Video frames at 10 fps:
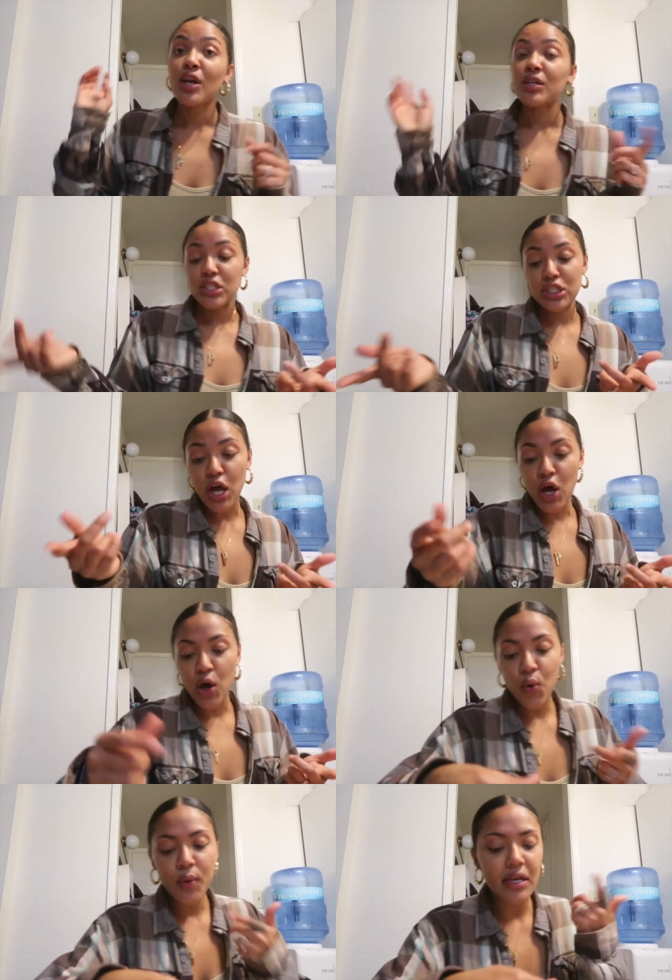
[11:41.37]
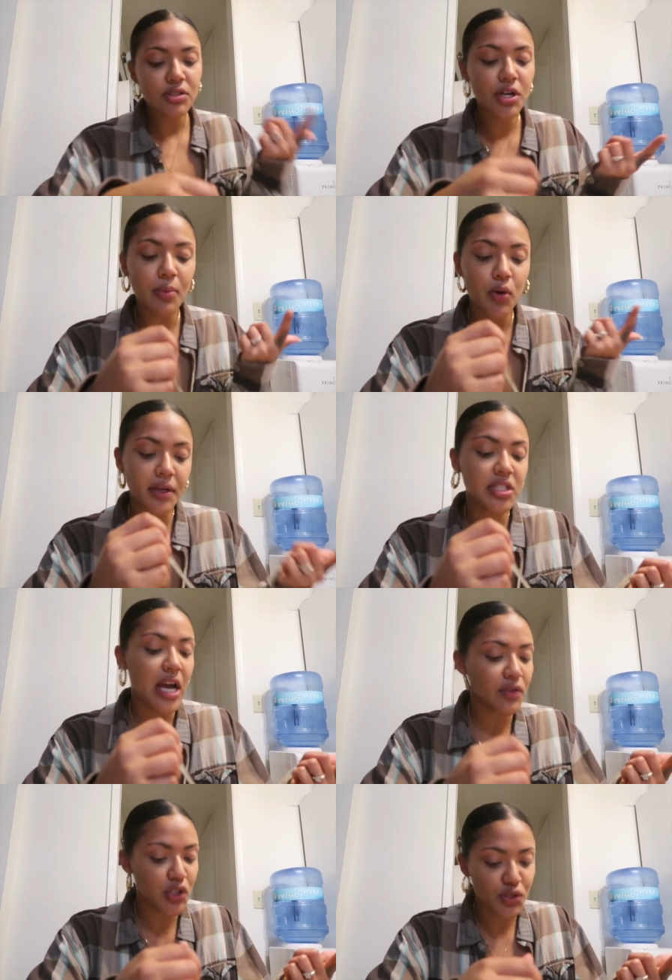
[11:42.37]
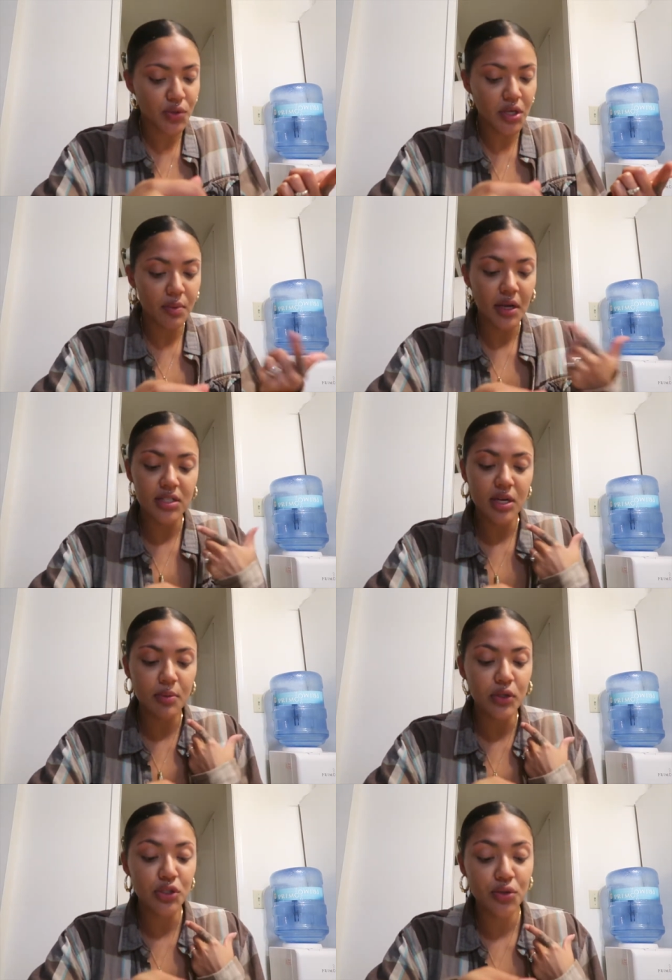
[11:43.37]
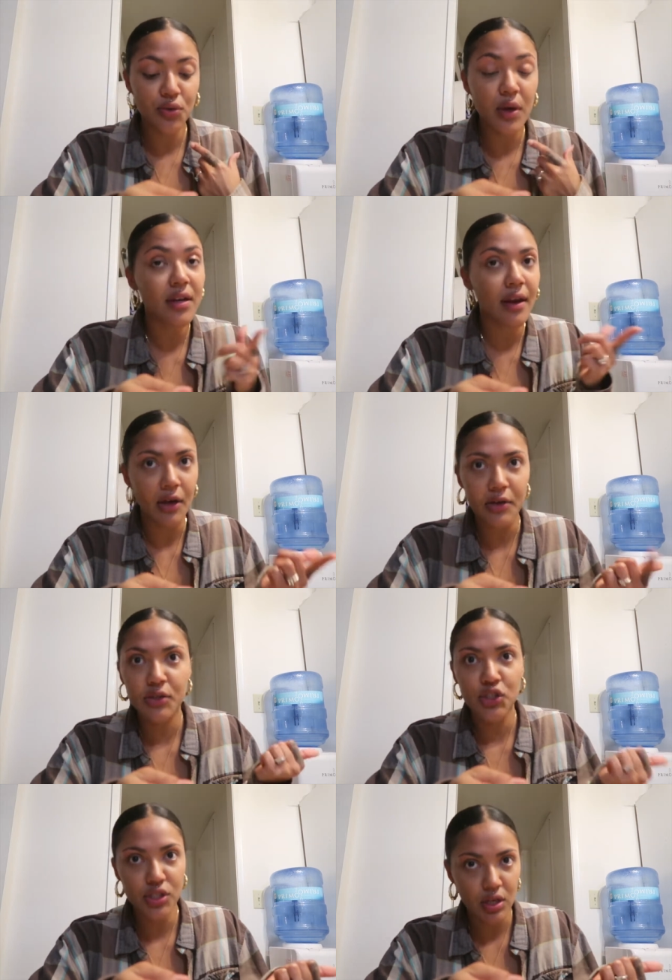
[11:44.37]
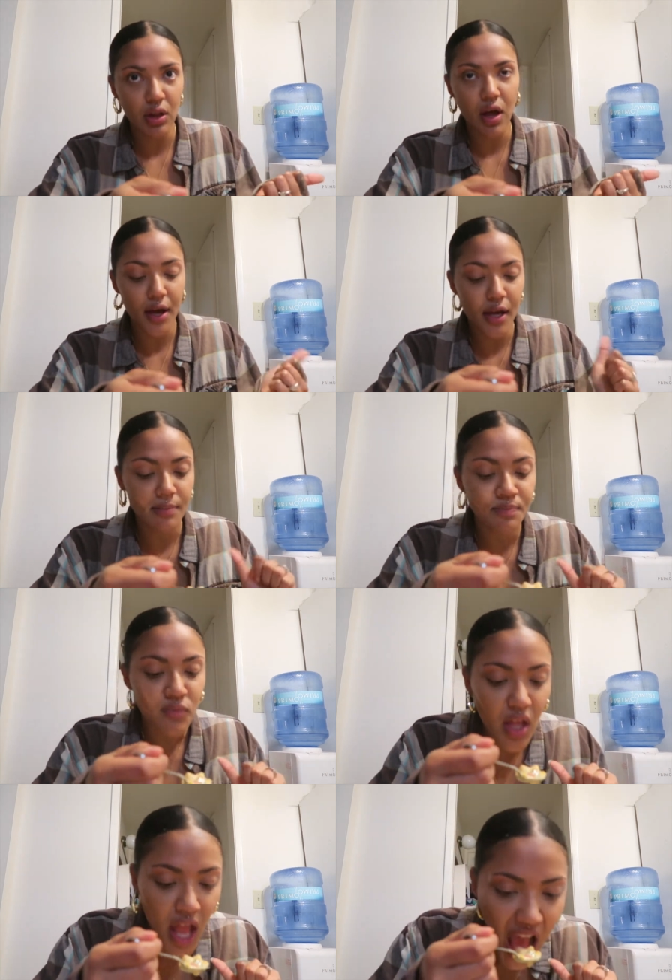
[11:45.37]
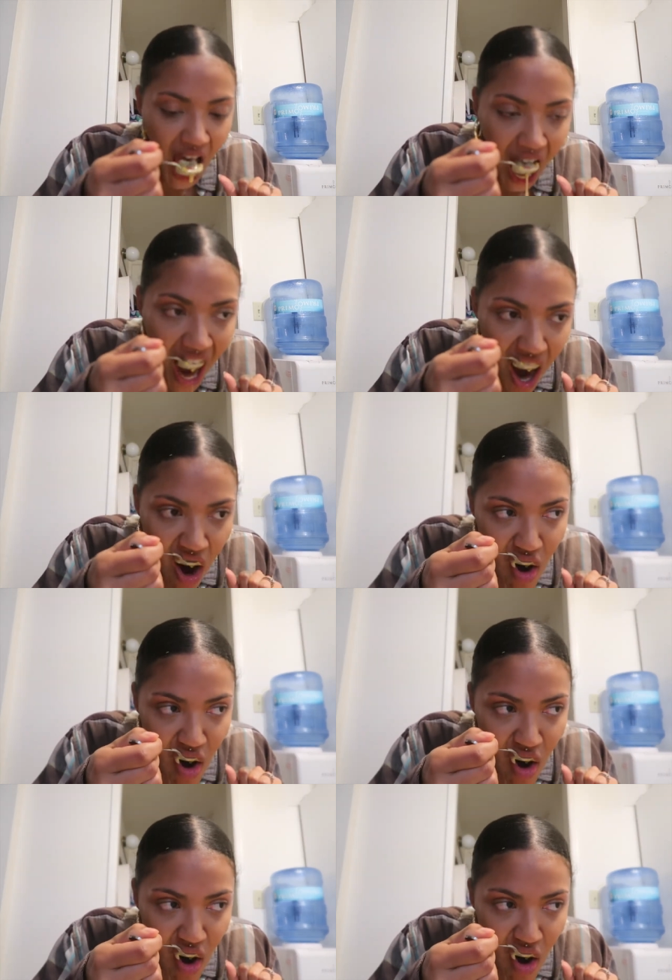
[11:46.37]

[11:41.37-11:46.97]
so we ended up going down the street we ended up going to a nail salon and